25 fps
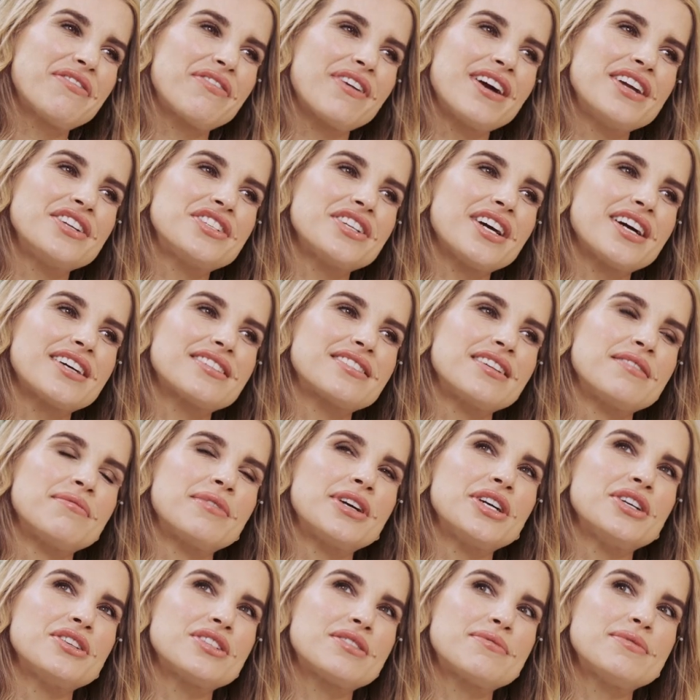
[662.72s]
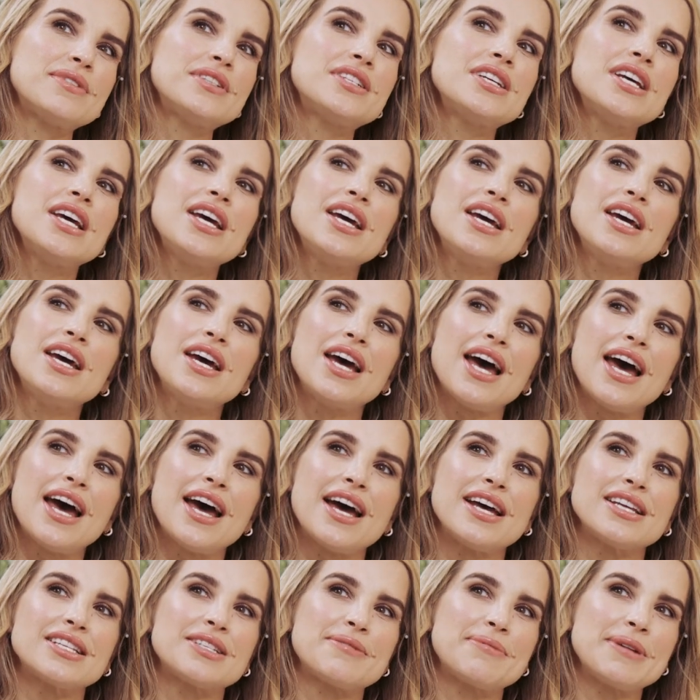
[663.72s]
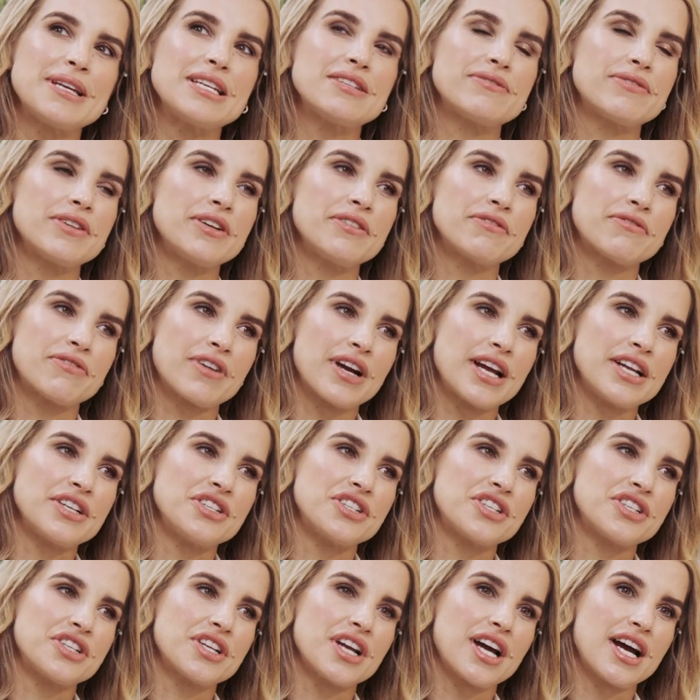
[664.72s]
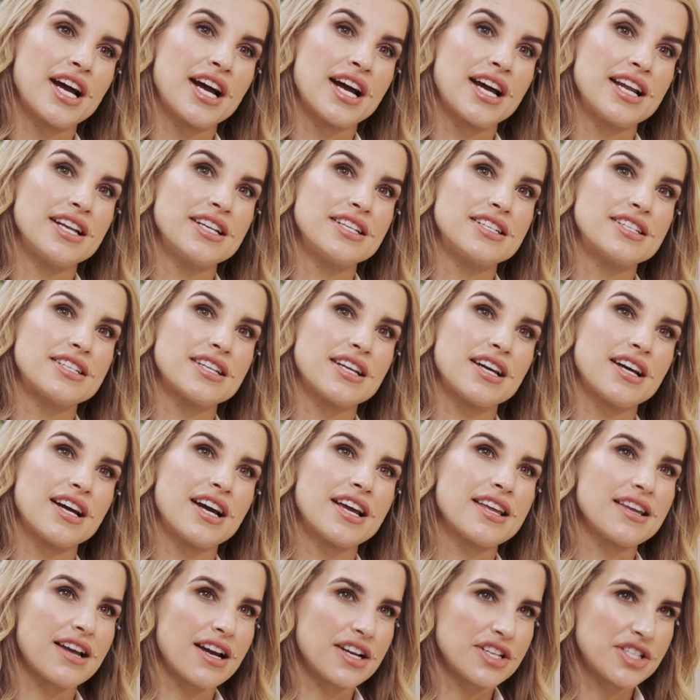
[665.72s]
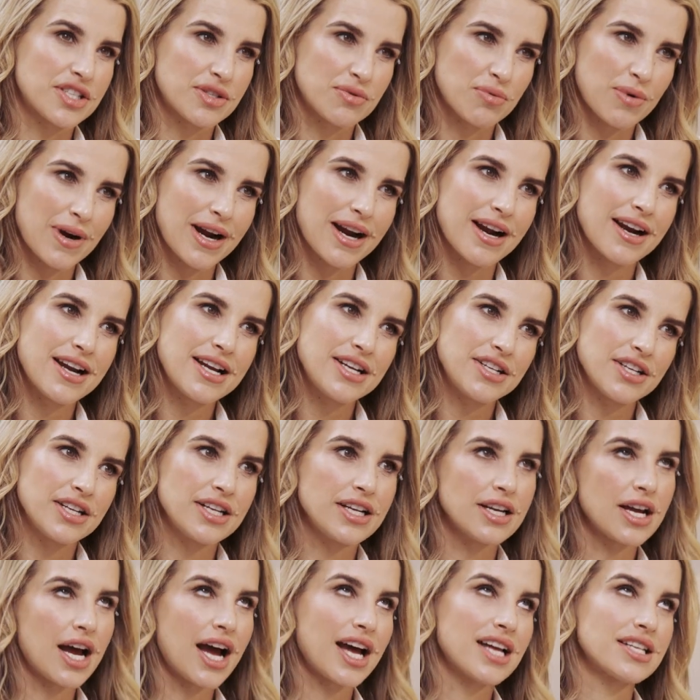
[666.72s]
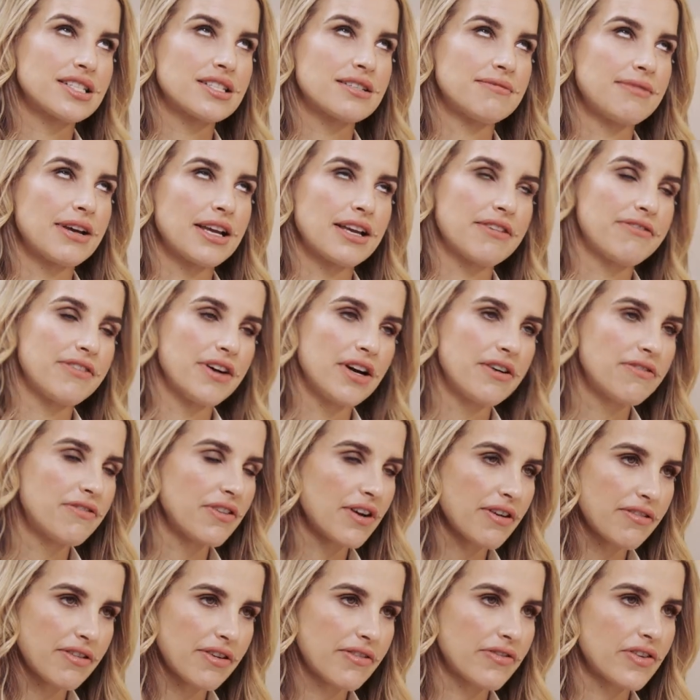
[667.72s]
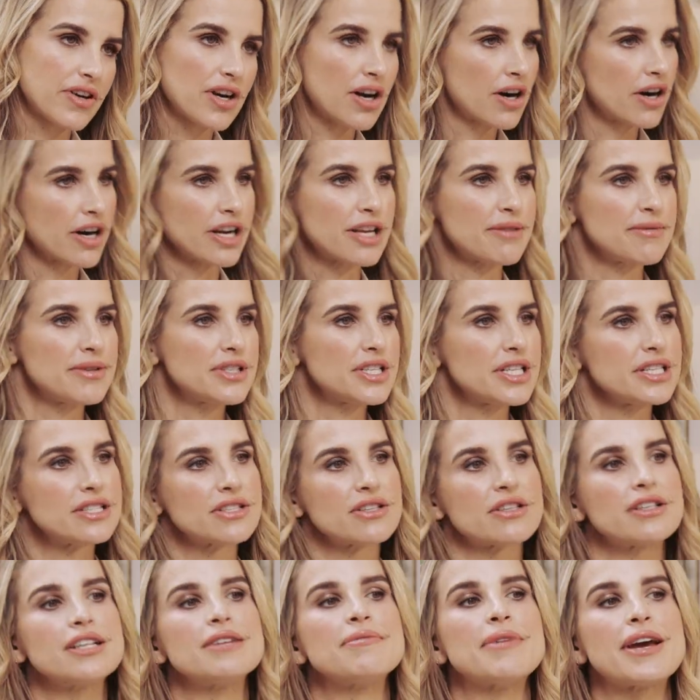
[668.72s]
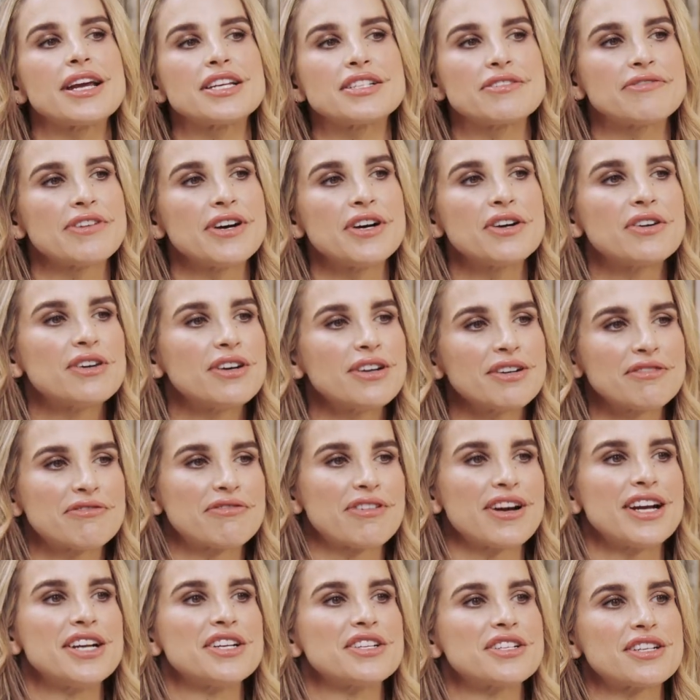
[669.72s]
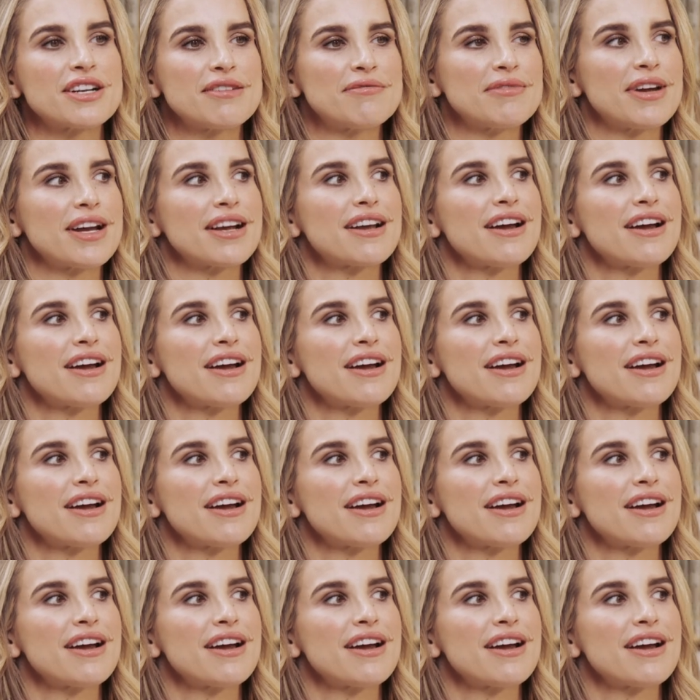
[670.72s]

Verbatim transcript: a French accent. My husband uh, speaks fluent French, and I, I swear he he has to make a phone. If we ever have an argument, he suddenly makes a phone call in French, and I'm like,